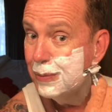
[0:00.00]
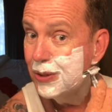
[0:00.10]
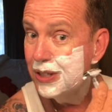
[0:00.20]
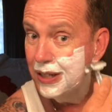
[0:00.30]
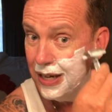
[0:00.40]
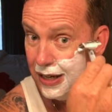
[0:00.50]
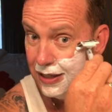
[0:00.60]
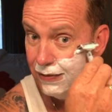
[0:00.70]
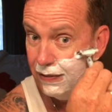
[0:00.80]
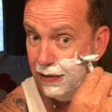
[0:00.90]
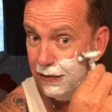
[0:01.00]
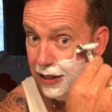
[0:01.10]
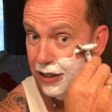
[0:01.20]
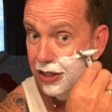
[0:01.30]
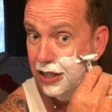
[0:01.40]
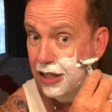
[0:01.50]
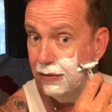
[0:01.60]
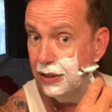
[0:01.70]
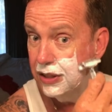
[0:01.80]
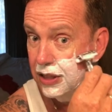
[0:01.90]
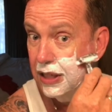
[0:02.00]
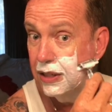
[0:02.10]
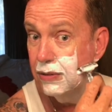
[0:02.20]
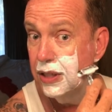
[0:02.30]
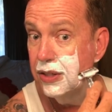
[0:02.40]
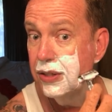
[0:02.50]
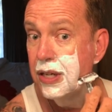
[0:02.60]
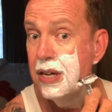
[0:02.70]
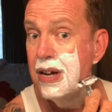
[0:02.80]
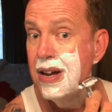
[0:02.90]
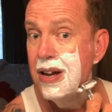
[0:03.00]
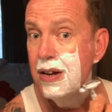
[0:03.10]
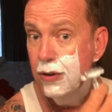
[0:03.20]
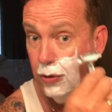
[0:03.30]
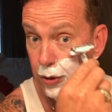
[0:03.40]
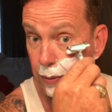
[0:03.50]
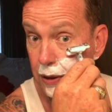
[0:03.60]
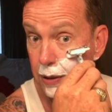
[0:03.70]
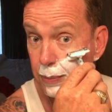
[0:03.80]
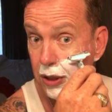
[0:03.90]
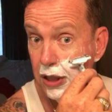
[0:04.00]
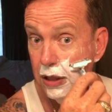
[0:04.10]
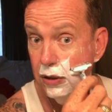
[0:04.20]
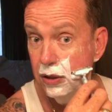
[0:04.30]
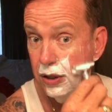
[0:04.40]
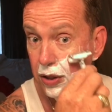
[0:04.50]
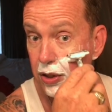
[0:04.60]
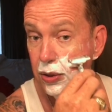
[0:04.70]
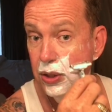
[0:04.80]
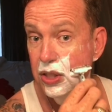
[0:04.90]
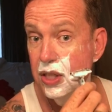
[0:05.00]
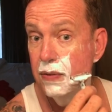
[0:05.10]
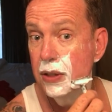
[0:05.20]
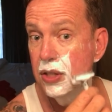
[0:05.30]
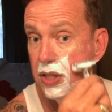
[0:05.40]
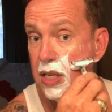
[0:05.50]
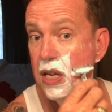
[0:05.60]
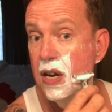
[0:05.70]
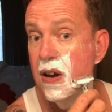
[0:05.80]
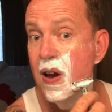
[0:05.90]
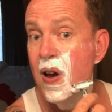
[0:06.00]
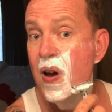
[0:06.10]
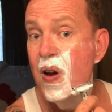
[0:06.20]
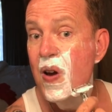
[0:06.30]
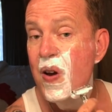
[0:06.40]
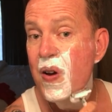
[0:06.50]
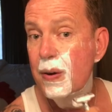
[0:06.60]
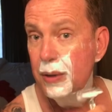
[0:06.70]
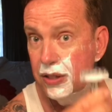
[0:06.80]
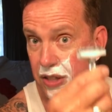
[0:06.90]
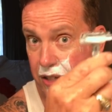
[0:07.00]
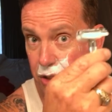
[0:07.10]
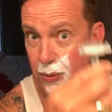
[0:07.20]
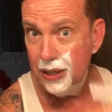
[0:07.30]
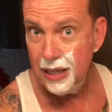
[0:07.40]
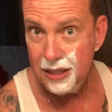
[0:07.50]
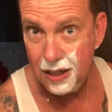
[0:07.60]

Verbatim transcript: person had asked if I've ever done a shave with a slant razor, or the, particularly the 37C. And because I just read that